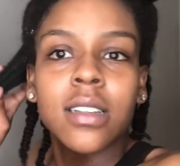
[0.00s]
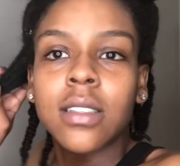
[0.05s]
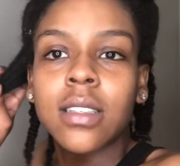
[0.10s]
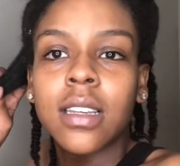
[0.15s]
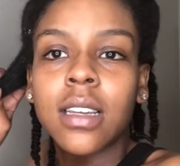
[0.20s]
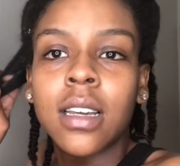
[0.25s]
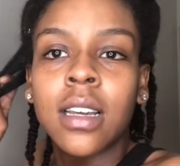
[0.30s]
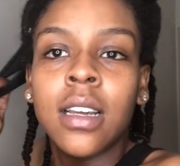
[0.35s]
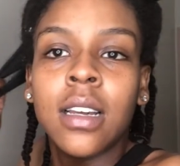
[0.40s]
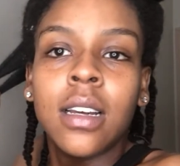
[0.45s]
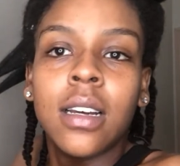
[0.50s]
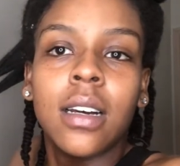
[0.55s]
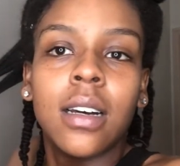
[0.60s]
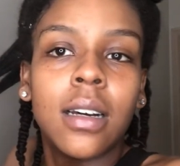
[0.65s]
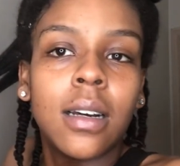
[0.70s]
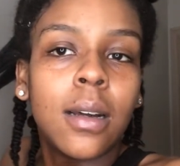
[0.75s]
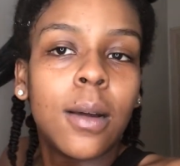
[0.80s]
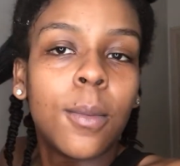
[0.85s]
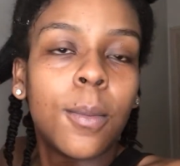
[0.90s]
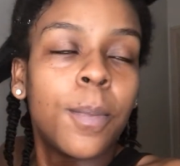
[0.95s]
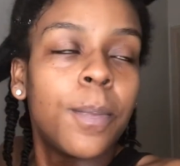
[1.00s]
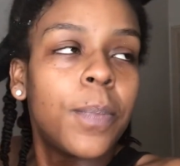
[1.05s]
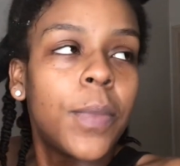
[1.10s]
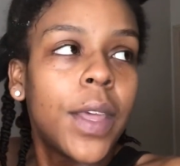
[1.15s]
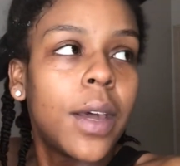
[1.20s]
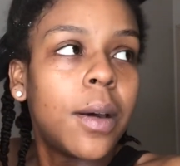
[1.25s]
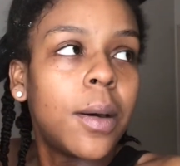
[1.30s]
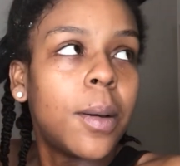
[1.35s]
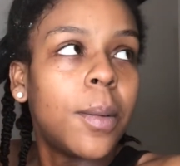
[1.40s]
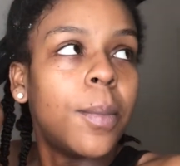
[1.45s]
a
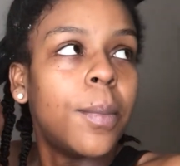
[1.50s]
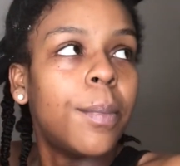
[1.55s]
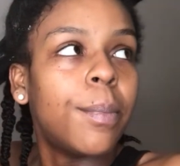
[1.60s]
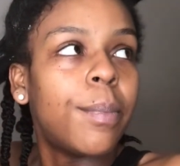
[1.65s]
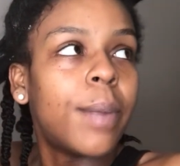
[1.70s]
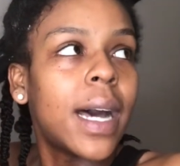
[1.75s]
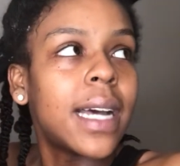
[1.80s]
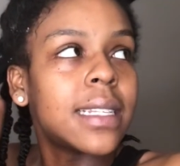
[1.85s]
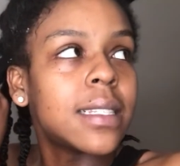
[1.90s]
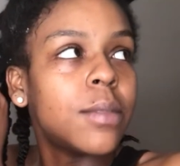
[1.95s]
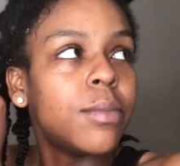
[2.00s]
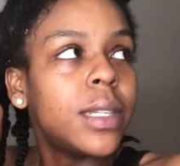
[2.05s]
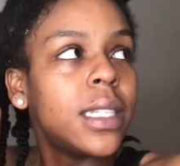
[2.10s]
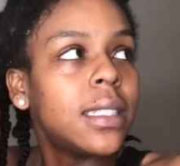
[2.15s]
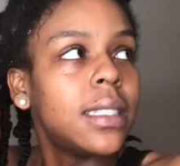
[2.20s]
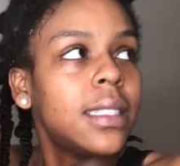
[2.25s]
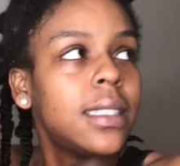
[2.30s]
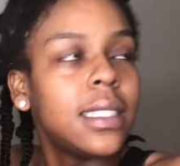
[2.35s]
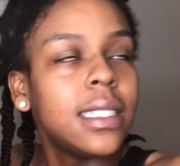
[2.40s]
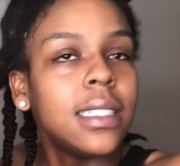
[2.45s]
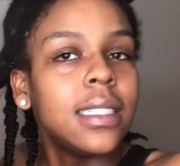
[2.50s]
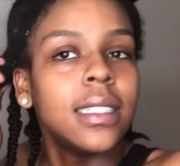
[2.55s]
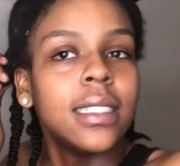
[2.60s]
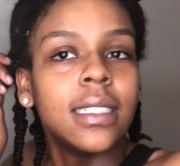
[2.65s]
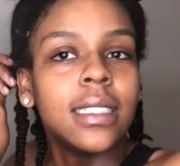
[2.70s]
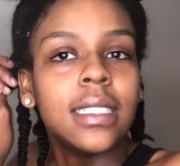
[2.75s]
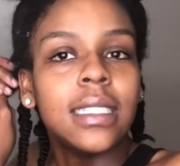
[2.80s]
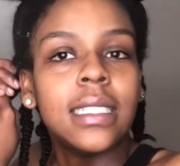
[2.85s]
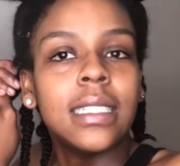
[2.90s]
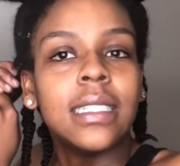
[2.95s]
possibility, a
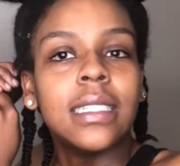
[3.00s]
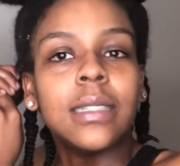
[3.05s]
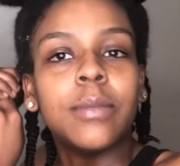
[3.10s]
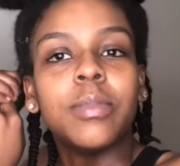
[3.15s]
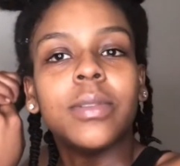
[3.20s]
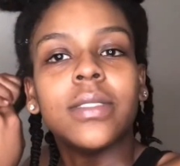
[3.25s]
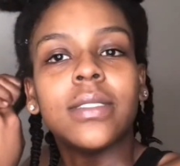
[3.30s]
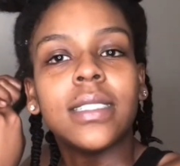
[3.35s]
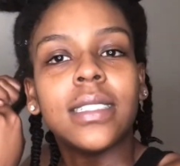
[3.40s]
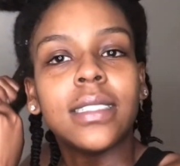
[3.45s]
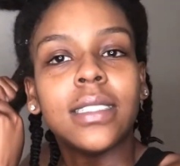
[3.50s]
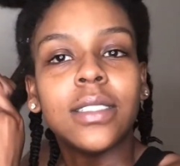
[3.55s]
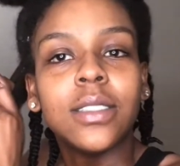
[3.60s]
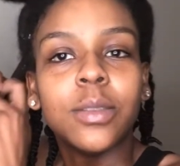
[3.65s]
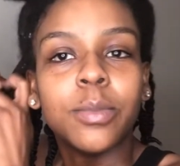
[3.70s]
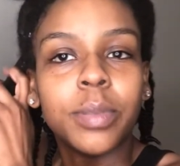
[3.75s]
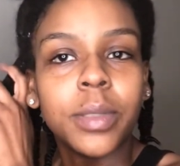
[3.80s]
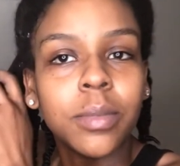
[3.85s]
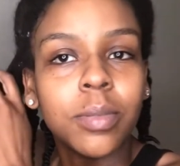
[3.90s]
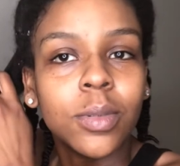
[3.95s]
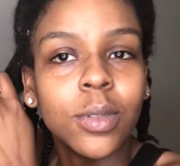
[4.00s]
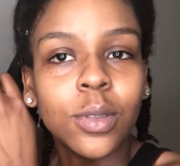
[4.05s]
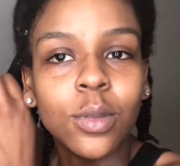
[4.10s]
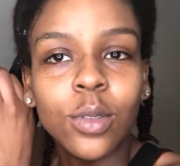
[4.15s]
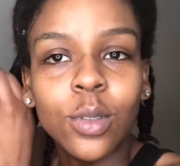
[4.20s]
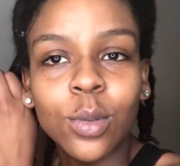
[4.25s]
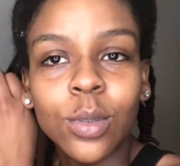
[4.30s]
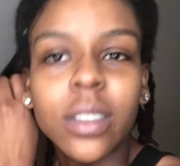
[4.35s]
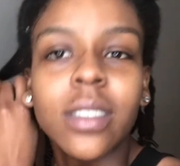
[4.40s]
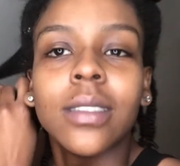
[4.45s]
little percentage of people who
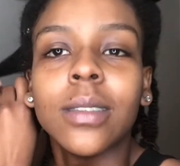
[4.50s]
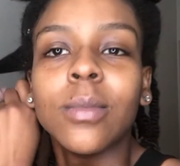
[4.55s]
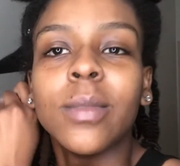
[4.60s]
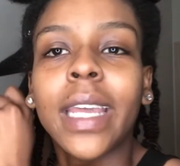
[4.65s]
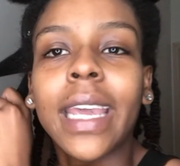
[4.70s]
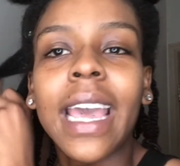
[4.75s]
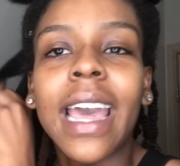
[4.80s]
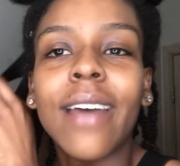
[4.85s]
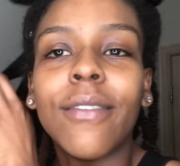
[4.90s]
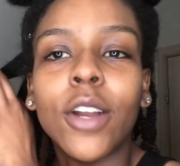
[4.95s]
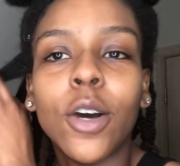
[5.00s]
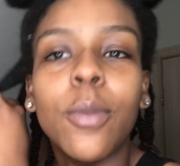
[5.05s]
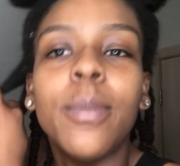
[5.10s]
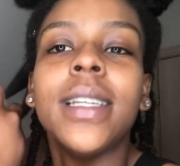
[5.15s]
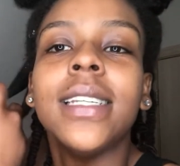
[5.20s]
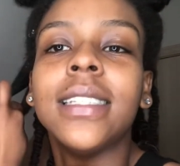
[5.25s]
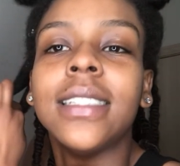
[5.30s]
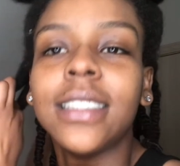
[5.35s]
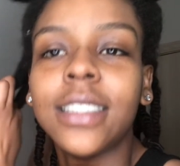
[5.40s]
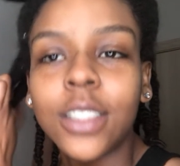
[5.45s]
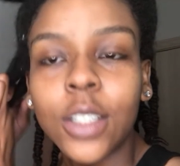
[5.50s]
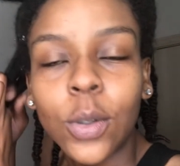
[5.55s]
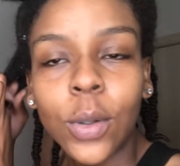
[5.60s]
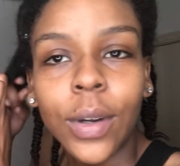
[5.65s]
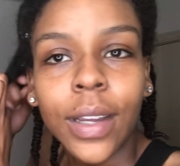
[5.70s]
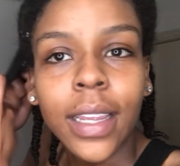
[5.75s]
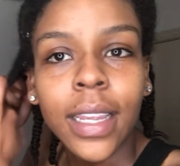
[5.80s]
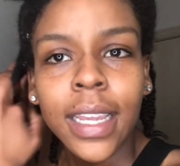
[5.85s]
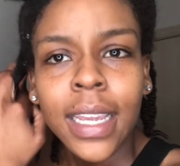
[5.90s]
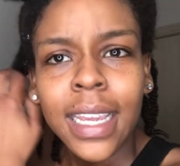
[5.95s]
doing something they have no business doing
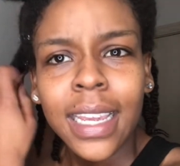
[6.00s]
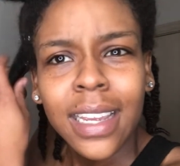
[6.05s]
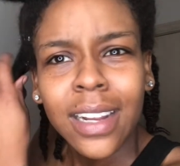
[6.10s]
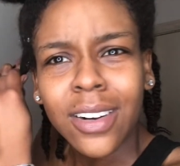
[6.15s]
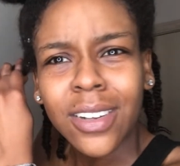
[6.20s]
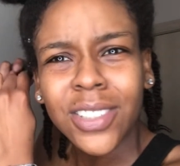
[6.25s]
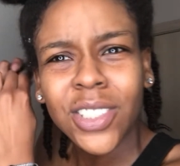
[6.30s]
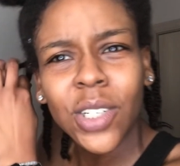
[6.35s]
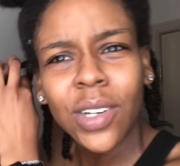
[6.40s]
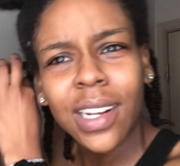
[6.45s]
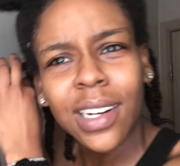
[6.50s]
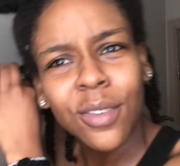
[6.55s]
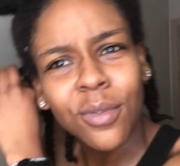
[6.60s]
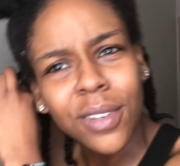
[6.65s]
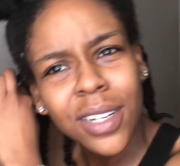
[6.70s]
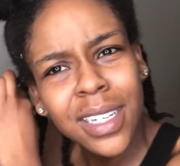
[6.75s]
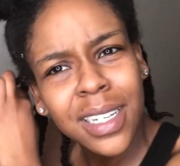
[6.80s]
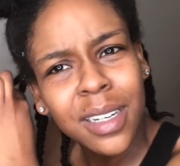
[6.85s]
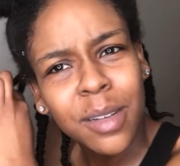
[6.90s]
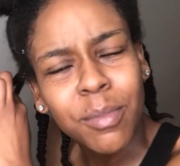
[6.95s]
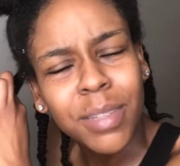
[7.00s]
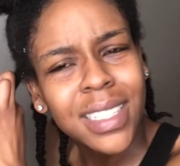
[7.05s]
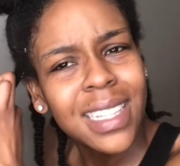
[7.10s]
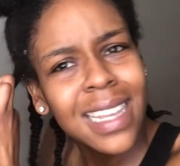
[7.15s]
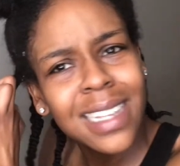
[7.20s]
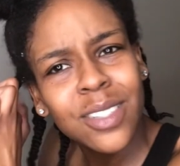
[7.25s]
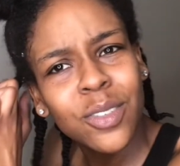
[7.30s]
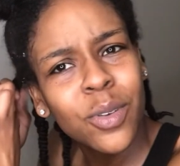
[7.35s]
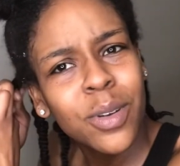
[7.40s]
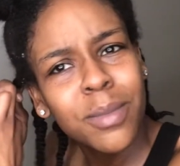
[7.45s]
and are trying to run, but
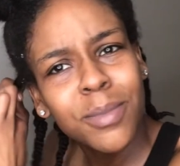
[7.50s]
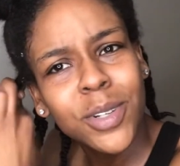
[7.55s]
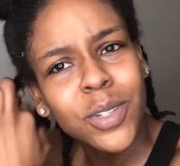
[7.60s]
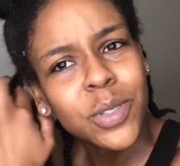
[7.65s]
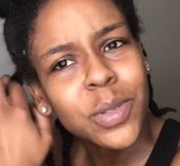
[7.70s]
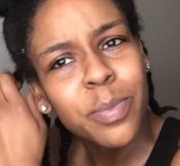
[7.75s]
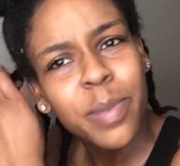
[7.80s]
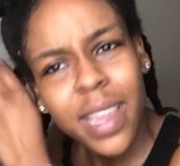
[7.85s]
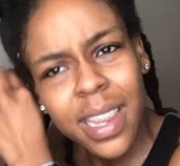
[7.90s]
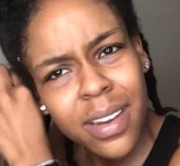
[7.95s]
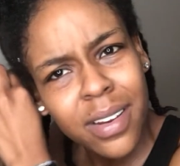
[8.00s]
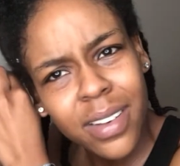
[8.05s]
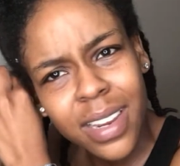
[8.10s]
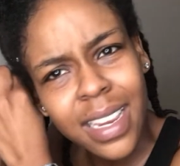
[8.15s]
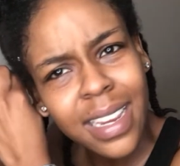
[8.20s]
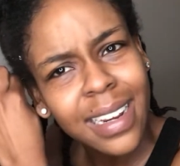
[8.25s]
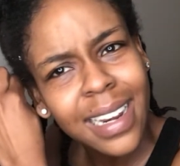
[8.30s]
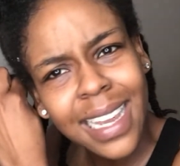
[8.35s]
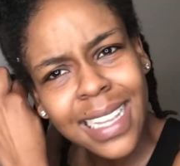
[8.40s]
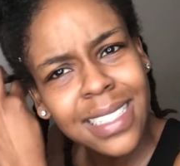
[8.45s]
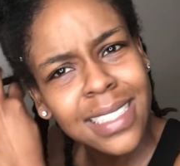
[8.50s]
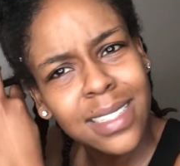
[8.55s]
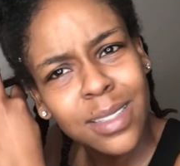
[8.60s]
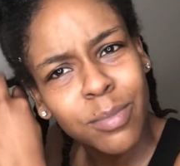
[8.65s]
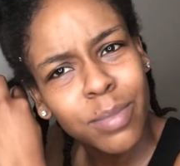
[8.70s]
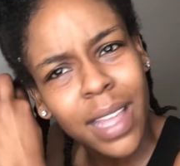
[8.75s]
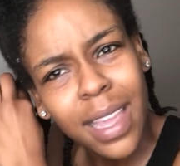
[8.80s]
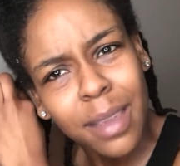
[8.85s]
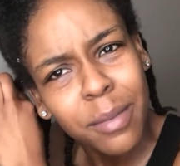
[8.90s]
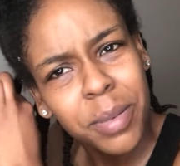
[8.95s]
that's criminals, period, not just
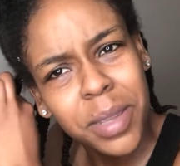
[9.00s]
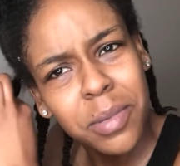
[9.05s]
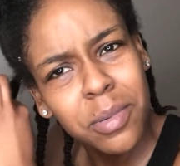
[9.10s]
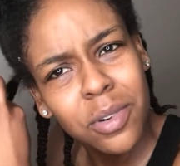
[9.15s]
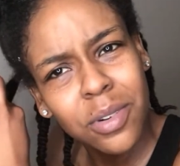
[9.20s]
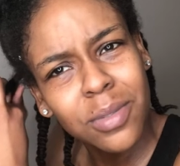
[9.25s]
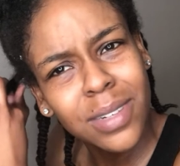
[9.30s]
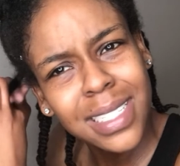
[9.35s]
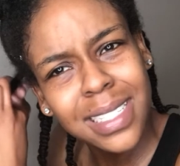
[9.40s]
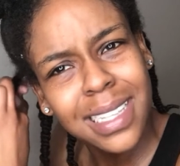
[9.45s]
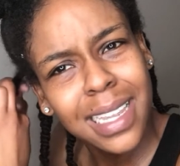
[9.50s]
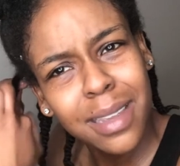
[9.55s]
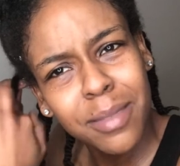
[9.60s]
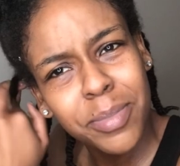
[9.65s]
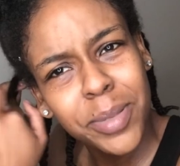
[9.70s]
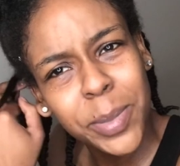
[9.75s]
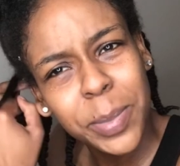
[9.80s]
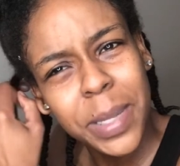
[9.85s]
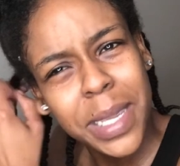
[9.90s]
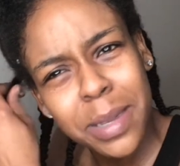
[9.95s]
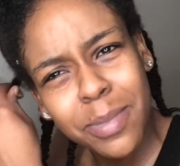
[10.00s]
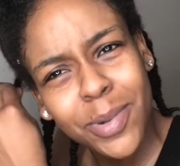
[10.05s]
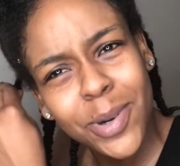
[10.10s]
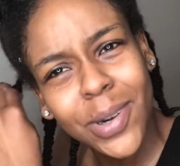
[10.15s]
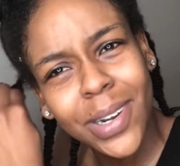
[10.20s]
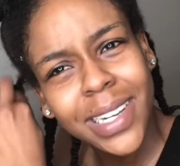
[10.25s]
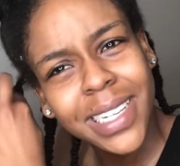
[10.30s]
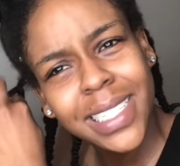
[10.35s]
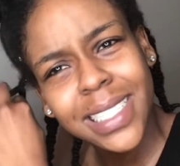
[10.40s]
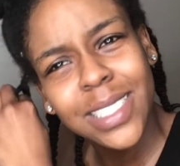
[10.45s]
black people. What type of people are
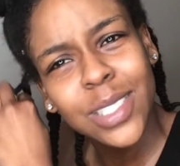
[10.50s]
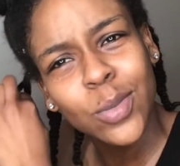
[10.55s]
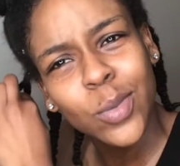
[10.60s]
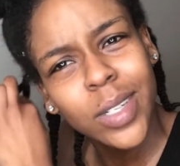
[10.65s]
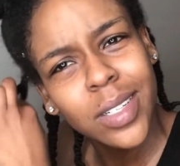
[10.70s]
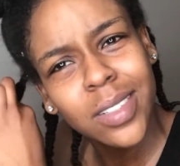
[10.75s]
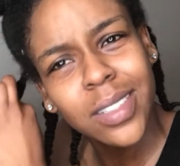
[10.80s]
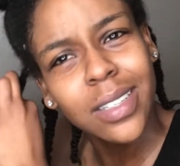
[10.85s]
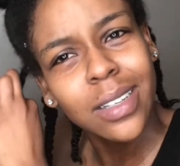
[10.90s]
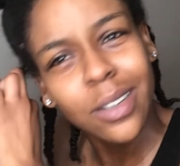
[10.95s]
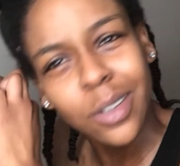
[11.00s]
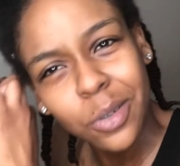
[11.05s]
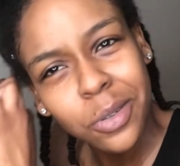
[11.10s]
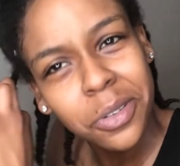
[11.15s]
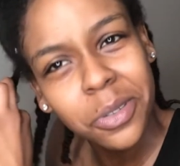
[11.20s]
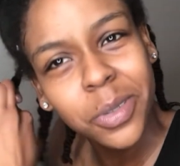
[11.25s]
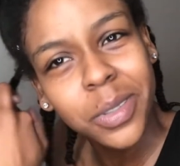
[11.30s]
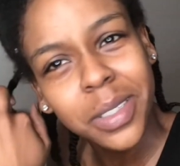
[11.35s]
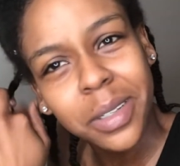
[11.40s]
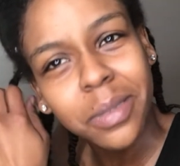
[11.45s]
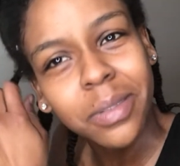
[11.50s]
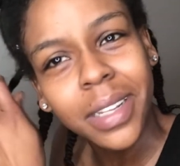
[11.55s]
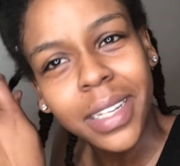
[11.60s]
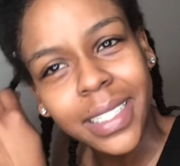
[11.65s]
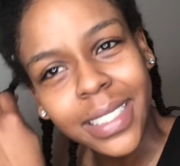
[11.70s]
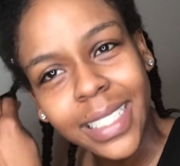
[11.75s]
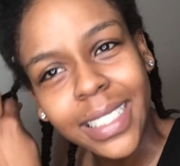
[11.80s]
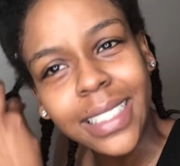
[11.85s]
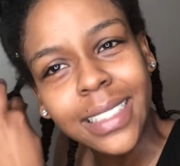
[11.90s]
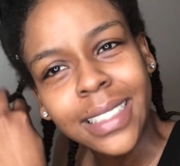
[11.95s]
in this world to Google stuff like
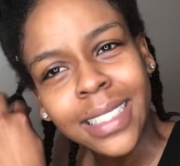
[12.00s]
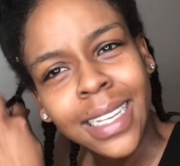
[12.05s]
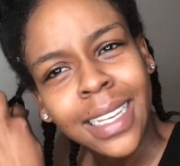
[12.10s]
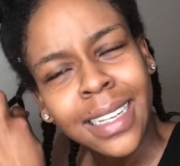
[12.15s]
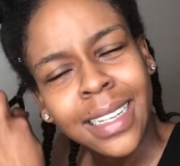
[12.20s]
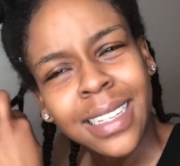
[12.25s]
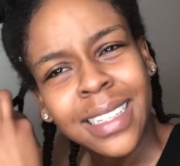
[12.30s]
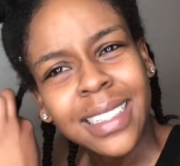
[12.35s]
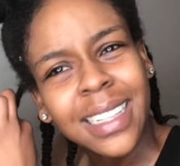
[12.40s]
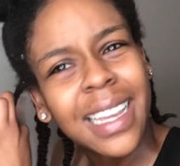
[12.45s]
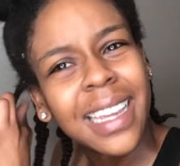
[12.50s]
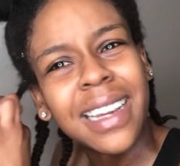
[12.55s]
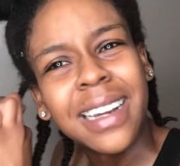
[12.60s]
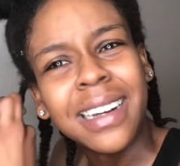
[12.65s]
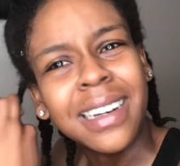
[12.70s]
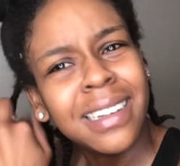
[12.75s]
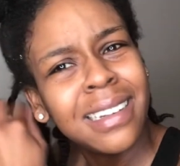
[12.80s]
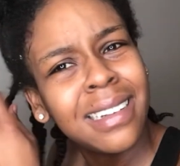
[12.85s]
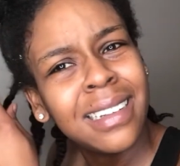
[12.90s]
this? Like, huh?